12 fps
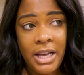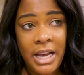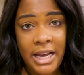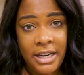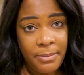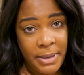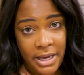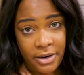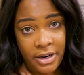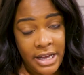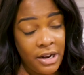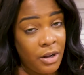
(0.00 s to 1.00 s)
I didn't
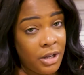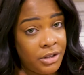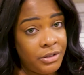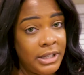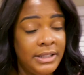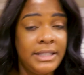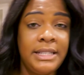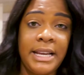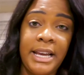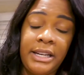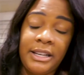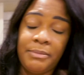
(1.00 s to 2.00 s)
powder at all throughout the
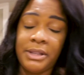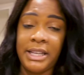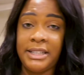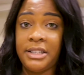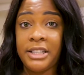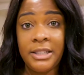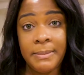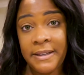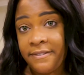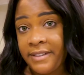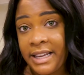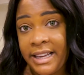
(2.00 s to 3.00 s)
day and I've been like touching my
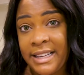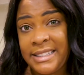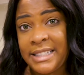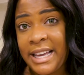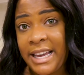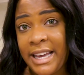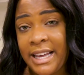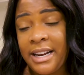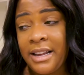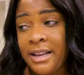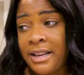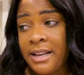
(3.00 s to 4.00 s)
face. I ate
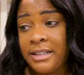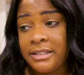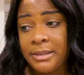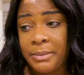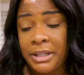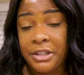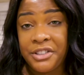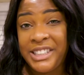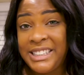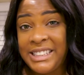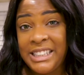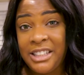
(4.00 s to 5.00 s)
something
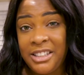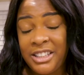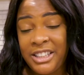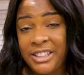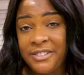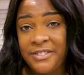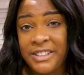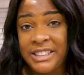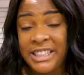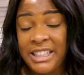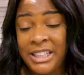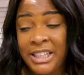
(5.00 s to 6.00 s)
greasy earlier for
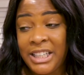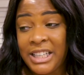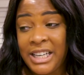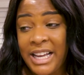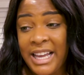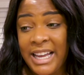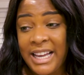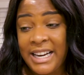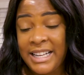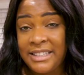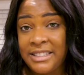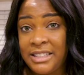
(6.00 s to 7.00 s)
dinner and
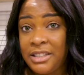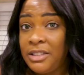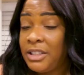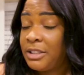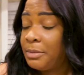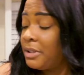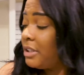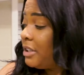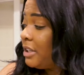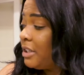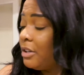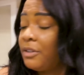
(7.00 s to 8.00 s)
it still looks pretty
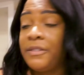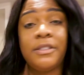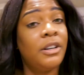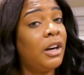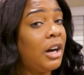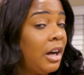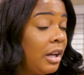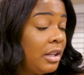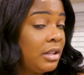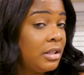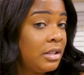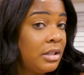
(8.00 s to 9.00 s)
good overall.